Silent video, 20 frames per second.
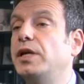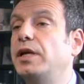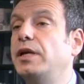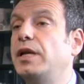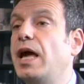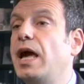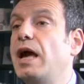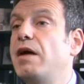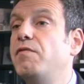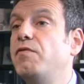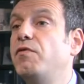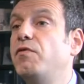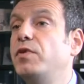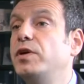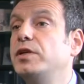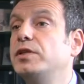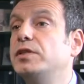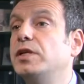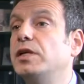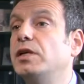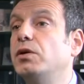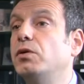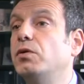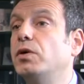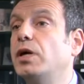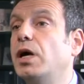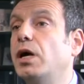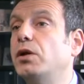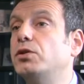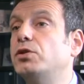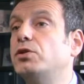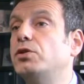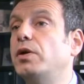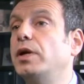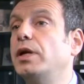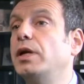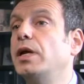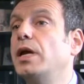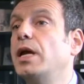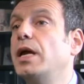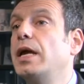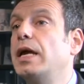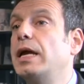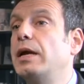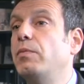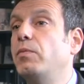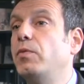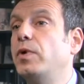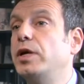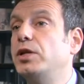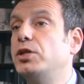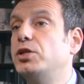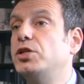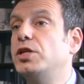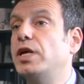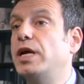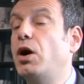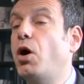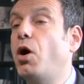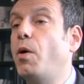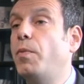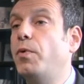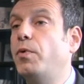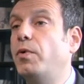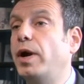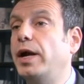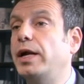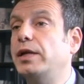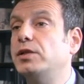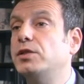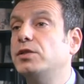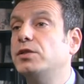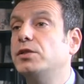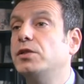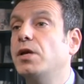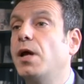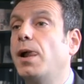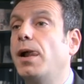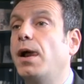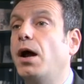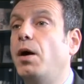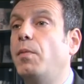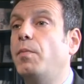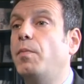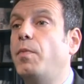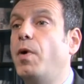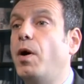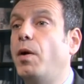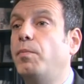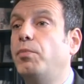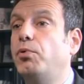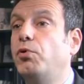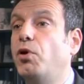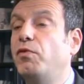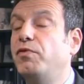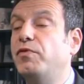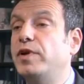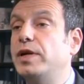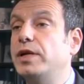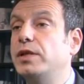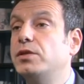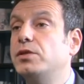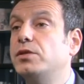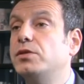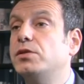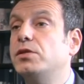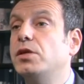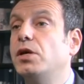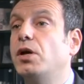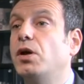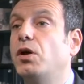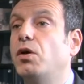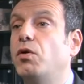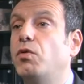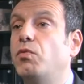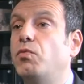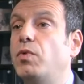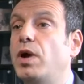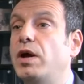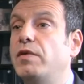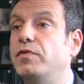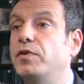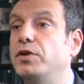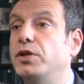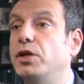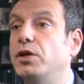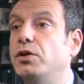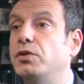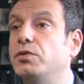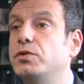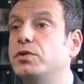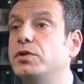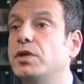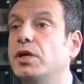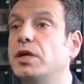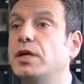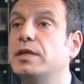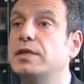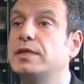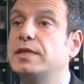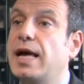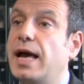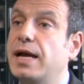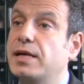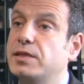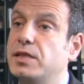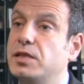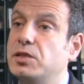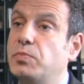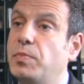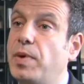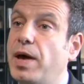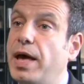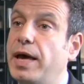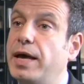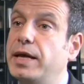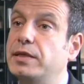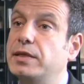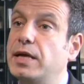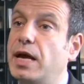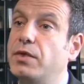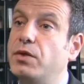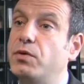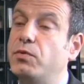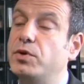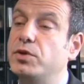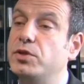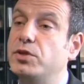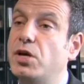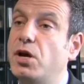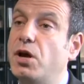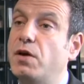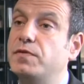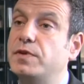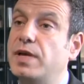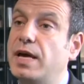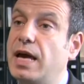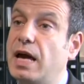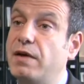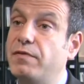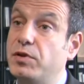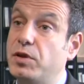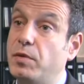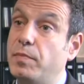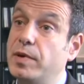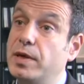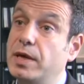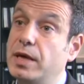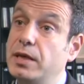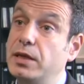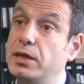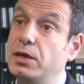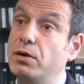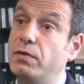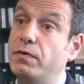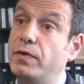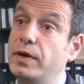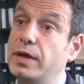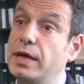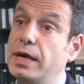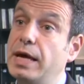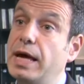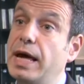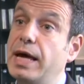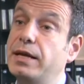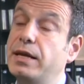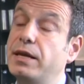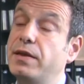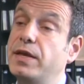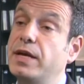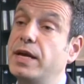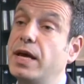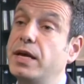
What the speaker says: in every single country in which it operates profits, revenues, taxes paid, and the reserves they have at the beginning of the year and at the